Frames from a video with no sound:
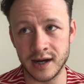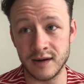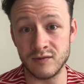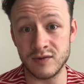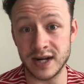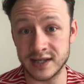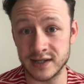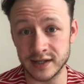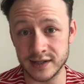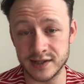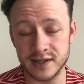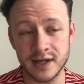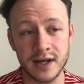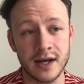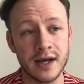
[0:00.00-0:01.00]

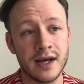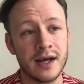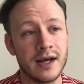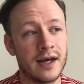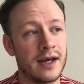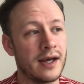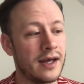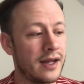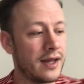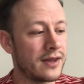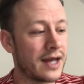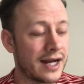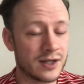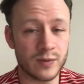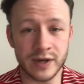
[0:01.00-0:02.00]
wrestlers,
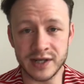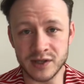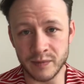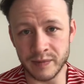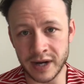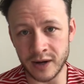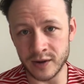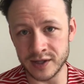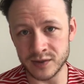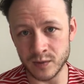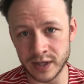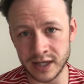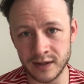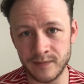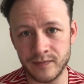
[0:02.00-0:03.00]
that's what it's about as
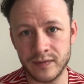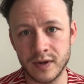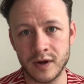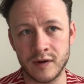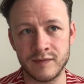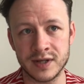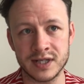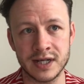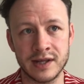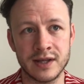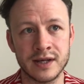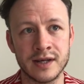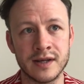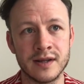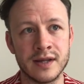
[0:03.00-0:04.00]
well. Obviously,
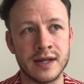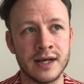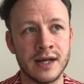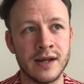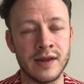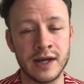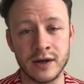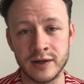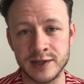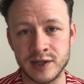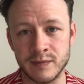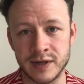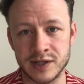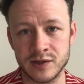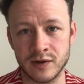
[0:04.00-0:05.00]
the
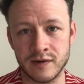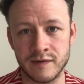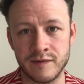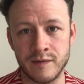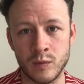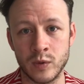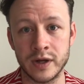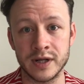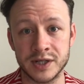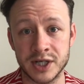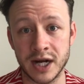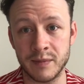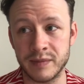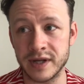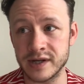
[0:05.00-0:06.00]
ultimate sort of world
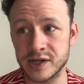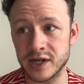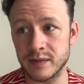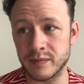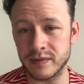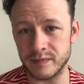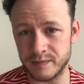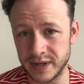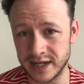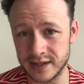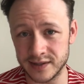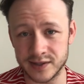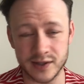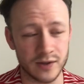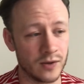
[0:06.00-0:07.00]
championship
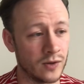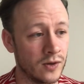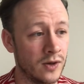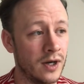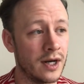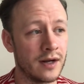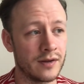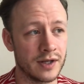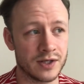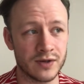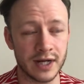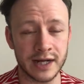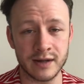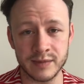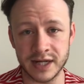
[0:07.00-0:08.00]
belt or the
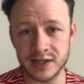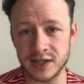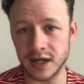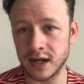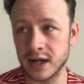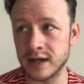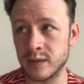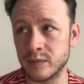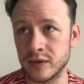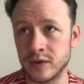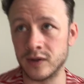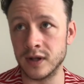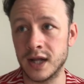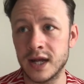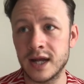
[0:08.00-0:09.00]
Strictly Come Dancing glitter
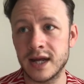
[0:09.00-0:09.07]
ball